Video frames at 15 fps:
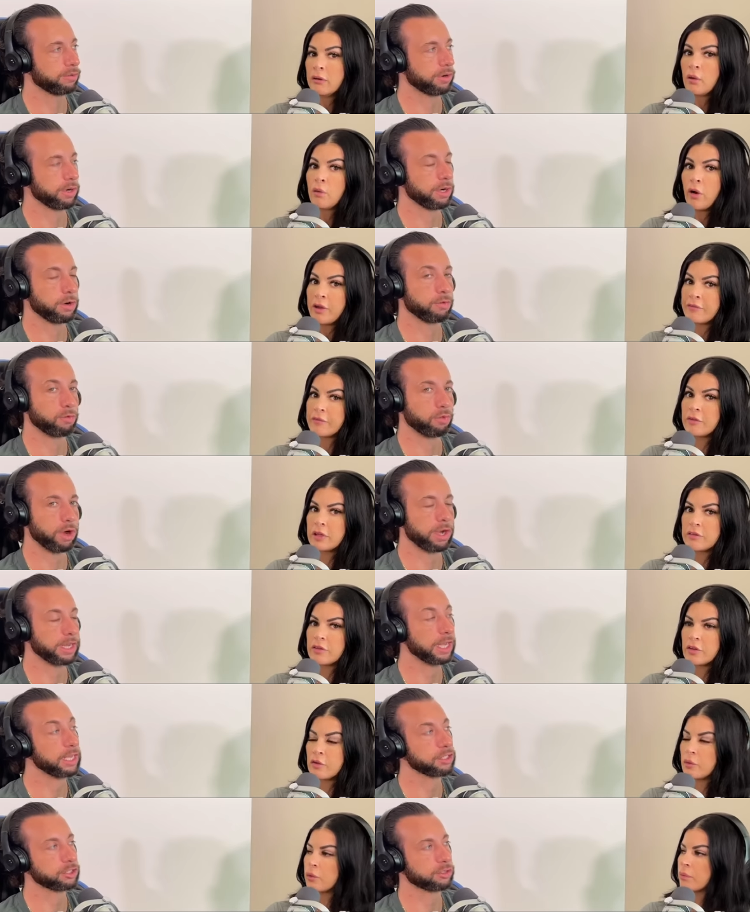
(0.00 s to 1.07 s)
Speaker 1: over rock
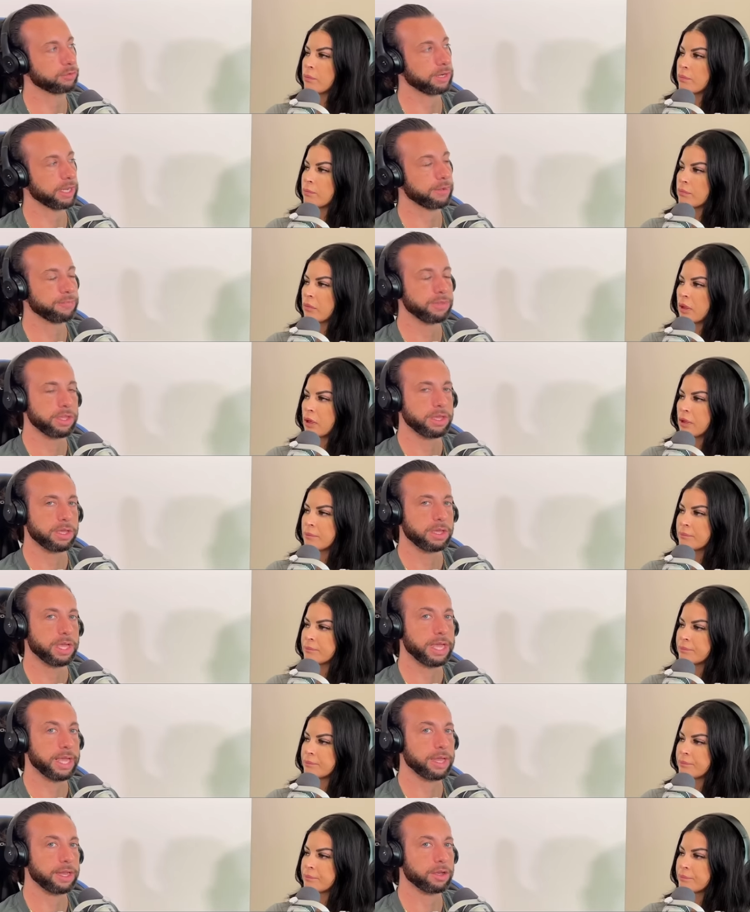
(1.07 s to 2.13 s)
history. Yeah.
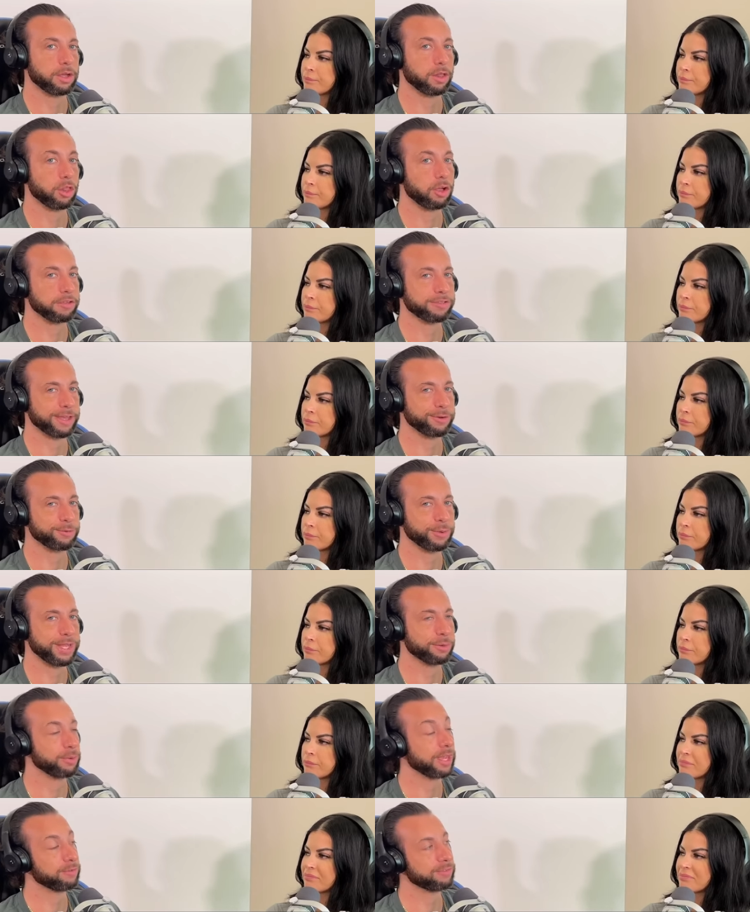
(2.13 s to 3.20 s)
And alongside of
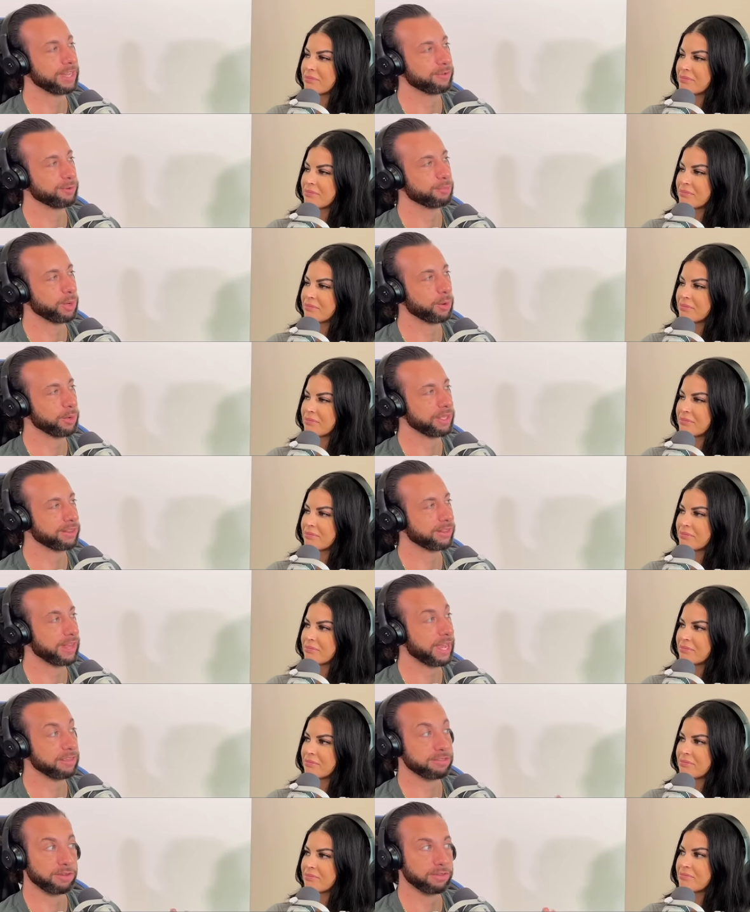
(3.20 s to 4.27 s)
Queen, we have David Bowie. The
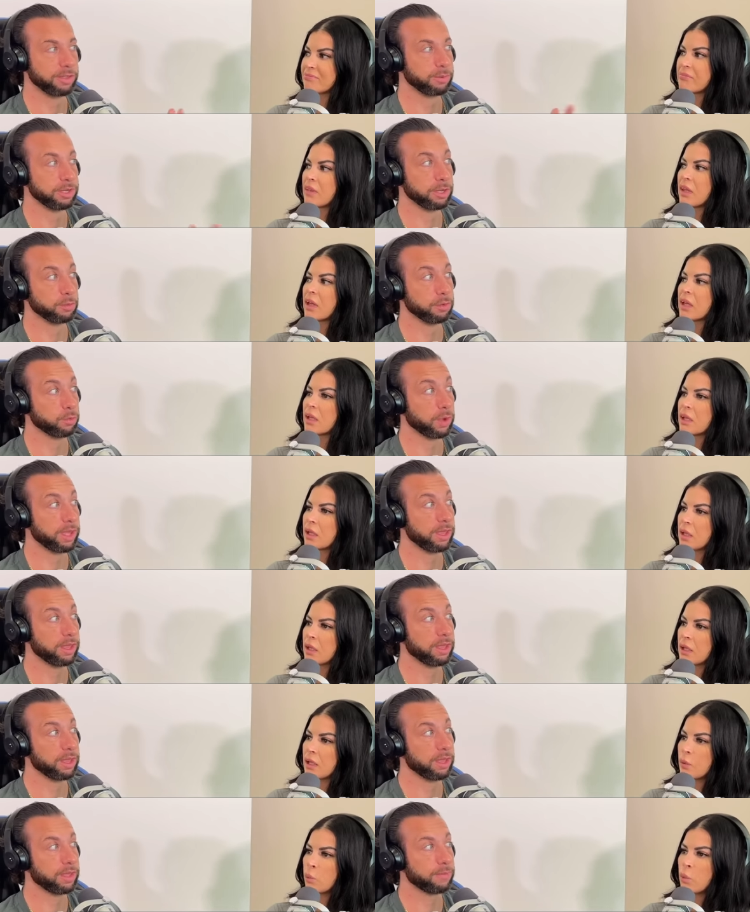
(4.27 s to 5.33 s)
last song that we did was what?
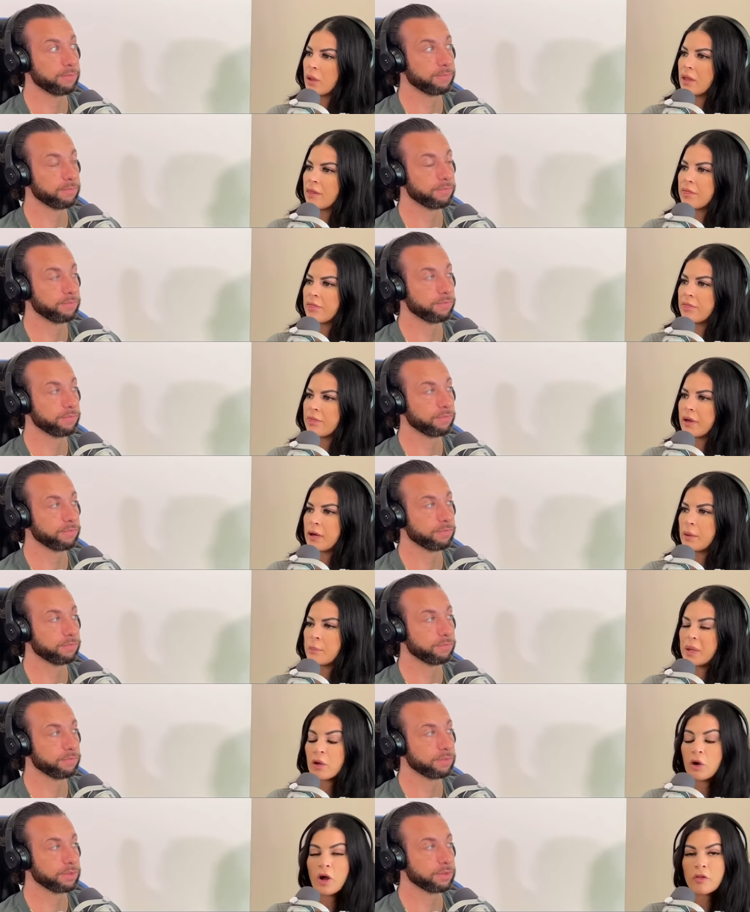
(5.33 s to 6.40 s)
Speaker 2: with uh,
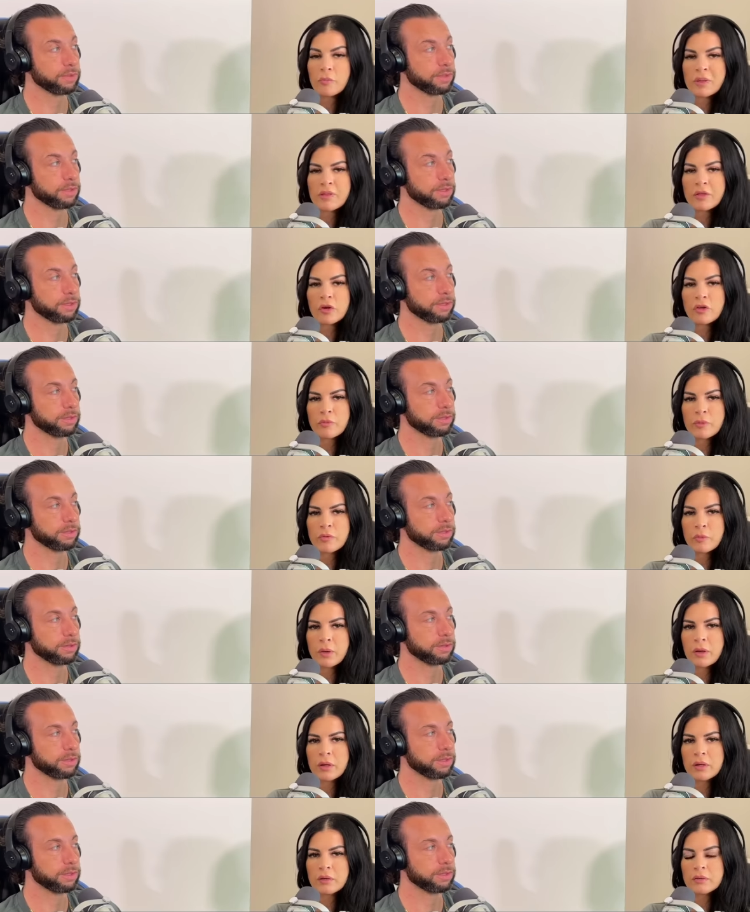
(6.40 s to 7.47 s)
Bing Crosby, the Christmas
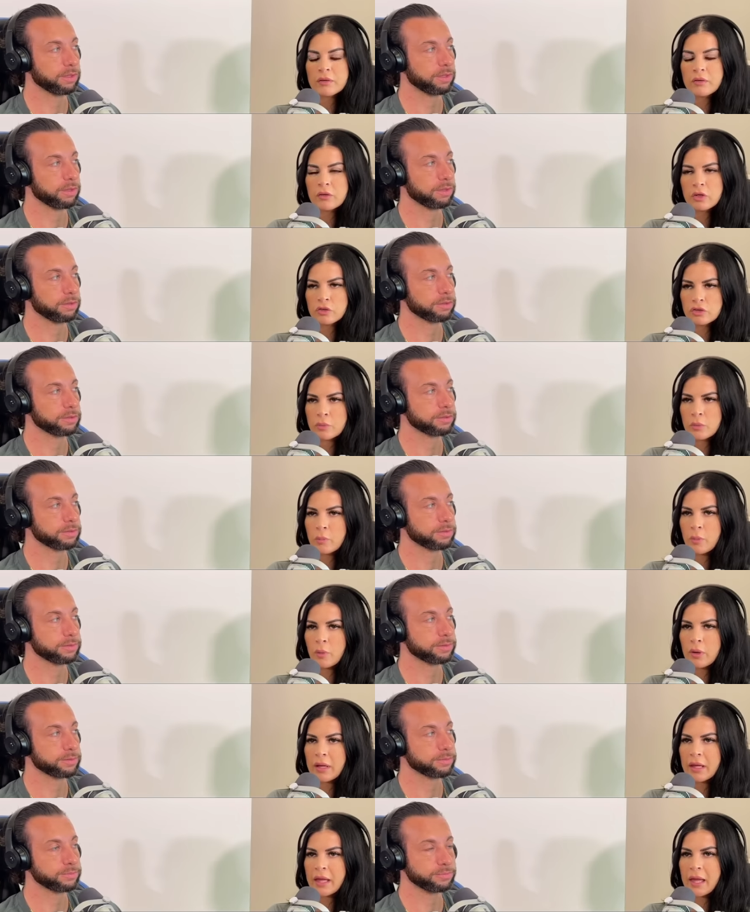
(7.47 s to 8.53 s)
one, Little Drummer
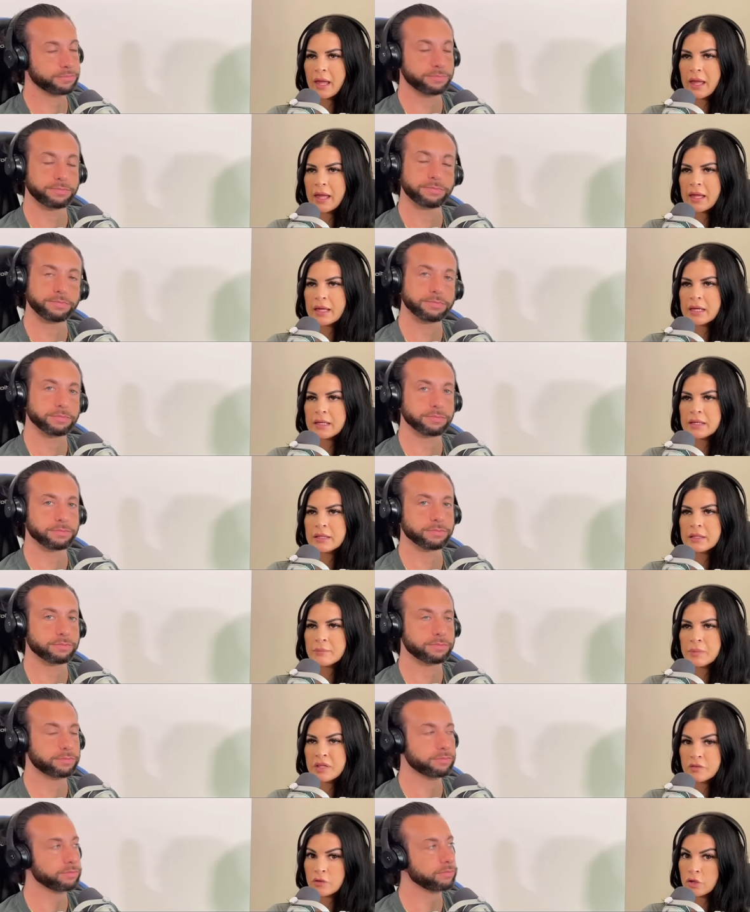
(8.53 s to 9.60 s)
Boy,
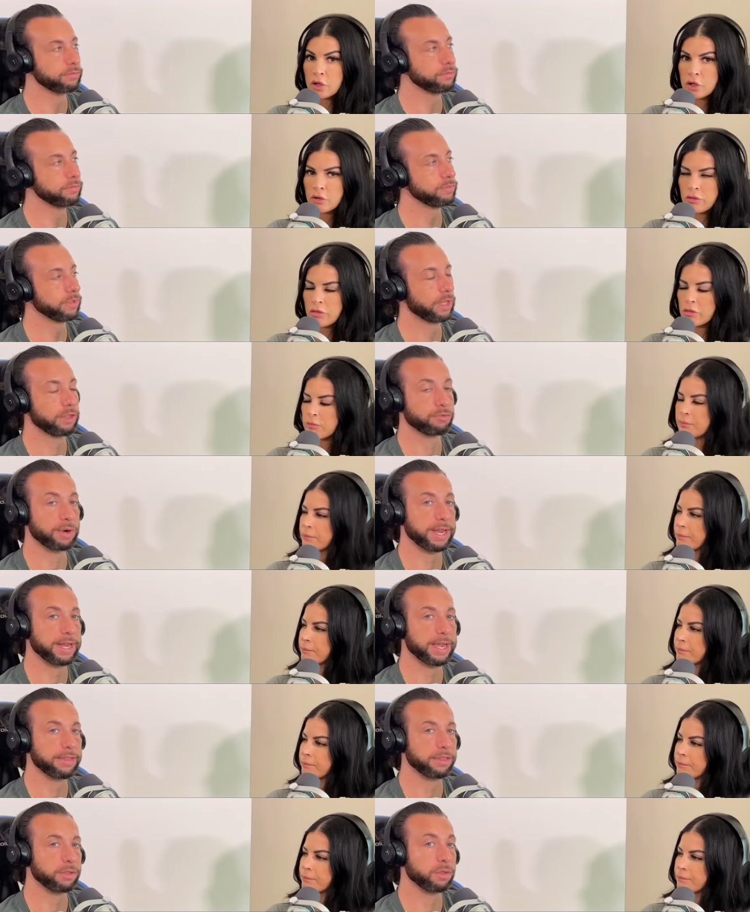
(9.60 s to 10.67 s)
and Peace on Earth.
Speaker 1: That's right.
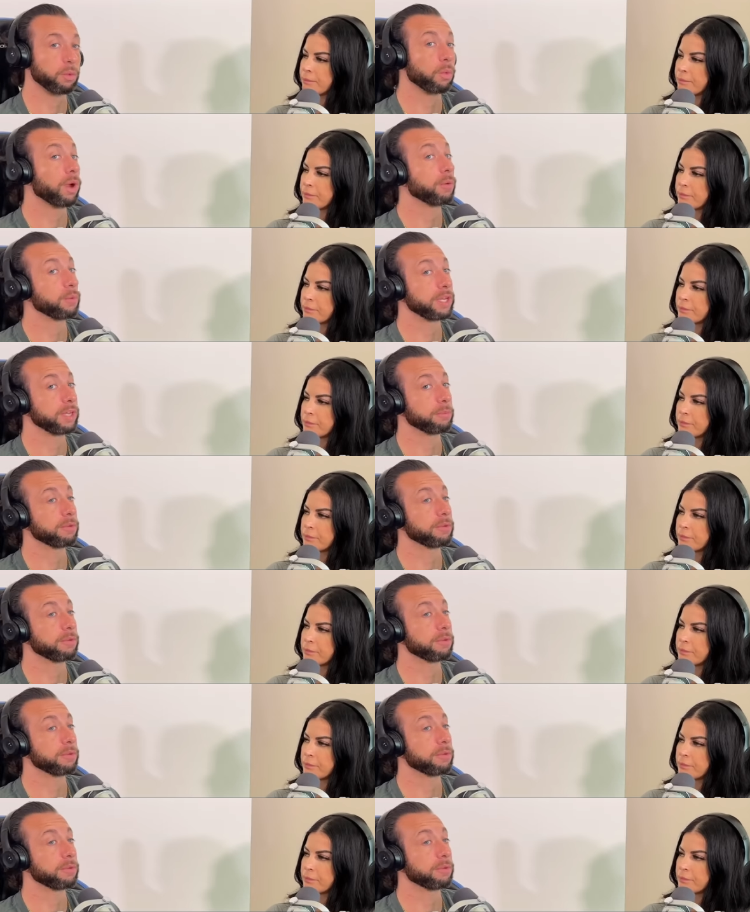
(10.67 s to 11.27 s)
And then the one we